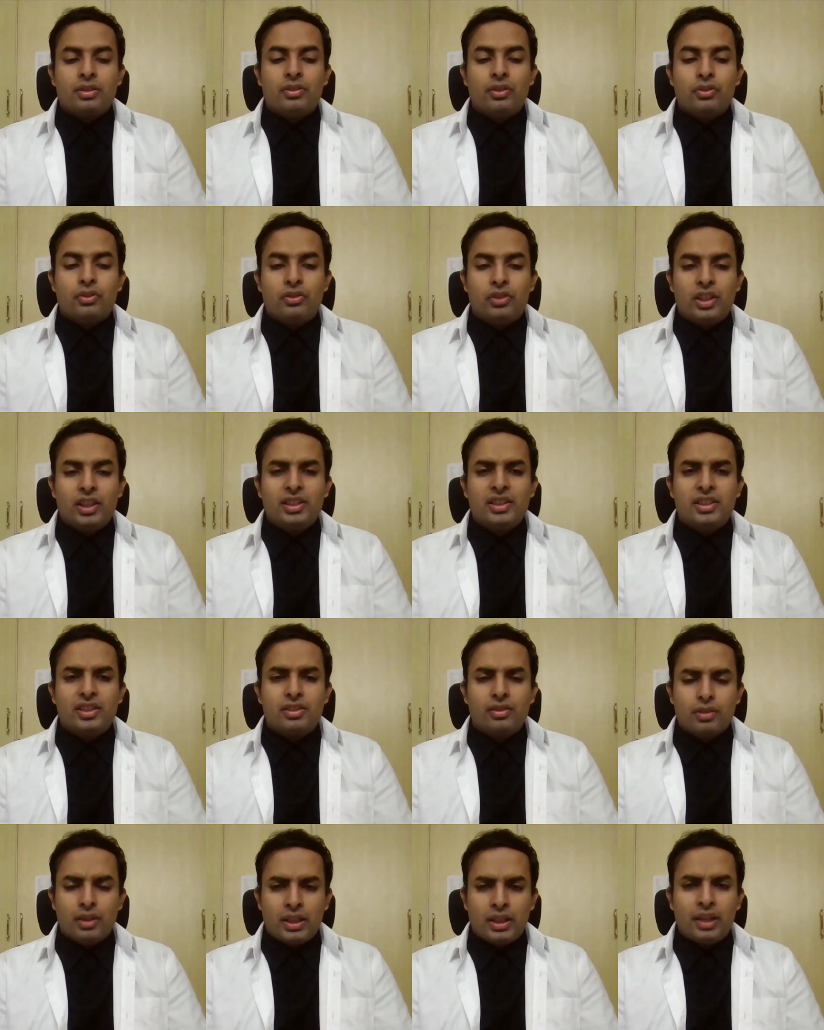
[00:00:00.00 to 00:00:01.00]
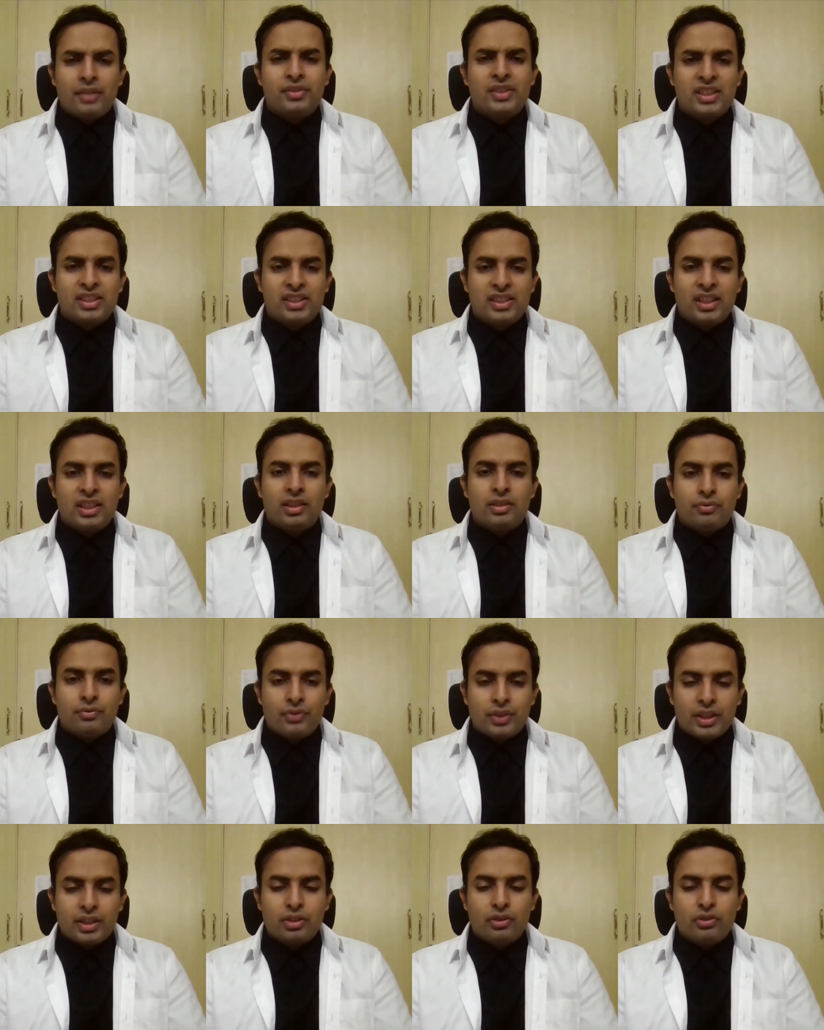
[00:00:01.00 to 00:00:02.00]
F-16
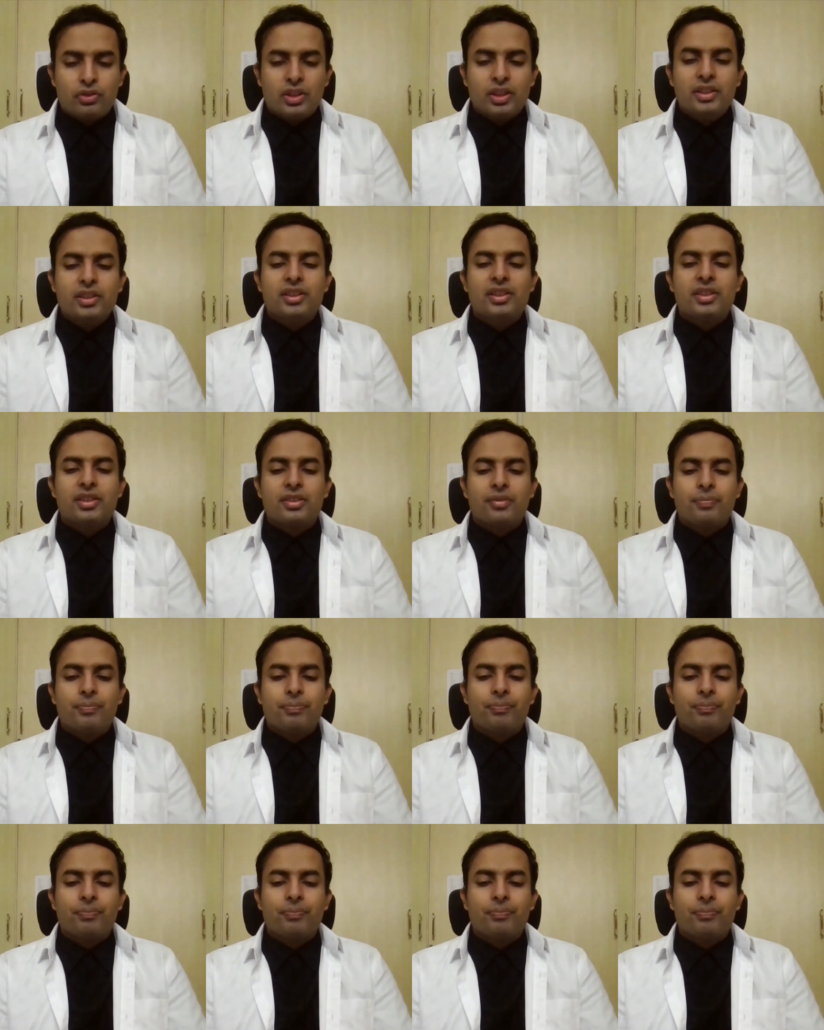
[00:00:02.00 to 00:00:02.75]
fighter jets,